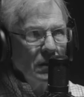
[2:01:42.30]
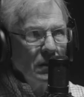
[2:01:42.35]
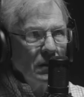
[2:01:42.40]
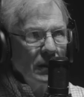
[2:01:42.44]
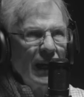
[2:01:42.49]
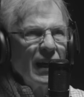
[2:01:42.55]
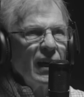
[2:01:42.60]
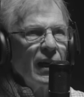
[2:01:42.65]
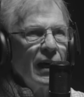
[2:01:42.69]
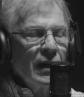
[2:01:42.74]

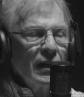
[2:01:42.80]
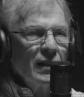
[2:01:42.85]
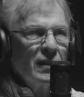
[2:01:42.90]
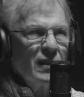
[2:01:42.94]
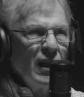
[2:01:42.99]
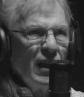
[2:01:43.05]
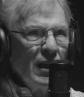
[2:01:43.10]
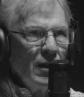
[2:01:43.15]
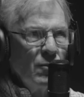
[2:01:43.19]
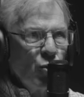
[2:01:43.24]
that kind of
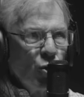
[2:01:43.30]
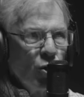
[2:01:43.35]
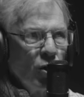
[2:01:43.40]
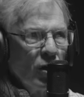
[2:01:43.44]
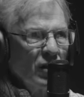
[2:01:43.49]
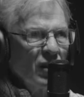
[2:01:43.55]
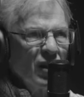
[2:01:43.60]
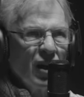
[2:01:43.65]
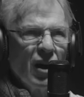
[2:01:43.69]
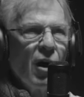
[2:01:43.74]

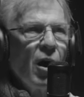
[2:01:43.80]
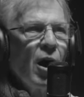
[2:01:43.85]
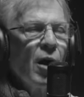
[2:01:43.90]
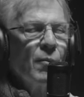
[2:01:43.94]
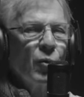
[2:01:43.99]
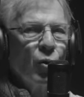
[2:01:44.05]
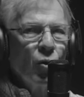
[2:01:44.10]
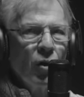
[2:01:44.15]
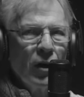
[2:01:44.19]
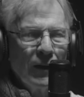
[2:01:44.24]
teamwork, the
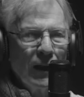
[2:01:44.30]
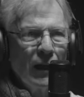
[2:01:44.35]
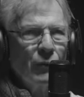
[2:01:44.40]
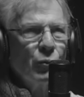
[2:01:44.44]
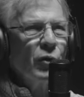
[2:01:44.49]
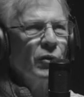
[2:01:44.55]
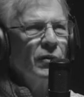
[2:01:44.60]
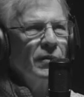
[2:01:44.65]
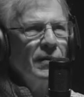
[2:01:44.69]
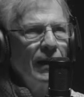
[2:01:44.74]
camaraderie. They
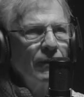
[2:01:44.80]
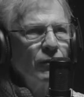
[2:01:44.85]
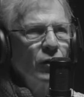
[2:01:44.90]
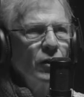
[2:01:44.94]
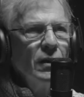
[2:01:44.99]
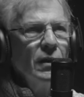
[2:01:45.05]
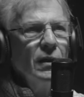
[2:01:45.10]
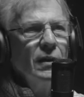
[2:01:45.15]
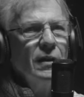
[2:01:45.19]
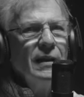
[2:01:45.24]
will
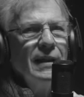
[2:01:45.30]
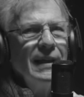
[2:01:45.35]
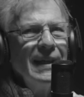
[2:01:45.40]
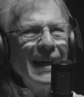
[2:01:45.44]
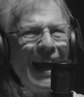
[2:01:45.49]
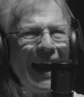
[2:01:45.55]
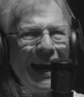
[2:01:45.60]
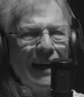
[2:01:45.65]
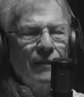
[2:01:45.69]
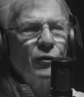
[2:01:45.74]
never,
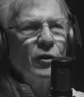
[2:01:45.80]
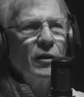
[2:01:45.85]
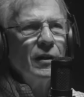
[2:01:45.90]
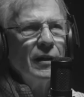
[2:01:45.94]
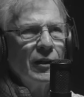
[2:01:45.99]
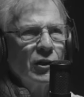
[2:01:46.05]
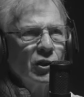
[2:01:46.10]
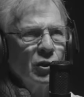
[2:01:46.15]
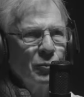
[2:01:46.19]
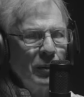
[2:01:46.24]
ever
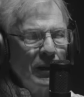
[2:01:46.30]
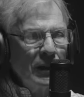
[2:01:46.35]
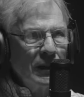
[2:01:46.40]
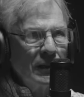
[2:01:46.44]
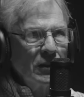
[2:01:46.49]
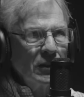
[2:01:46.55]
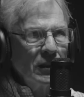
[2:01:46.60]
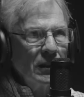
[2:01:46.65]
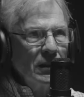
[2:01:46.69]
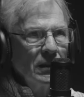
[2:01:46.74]

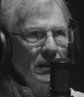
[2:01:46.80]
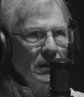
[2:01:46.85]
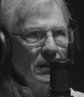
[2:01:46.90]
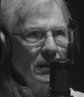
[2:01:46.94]
experience it.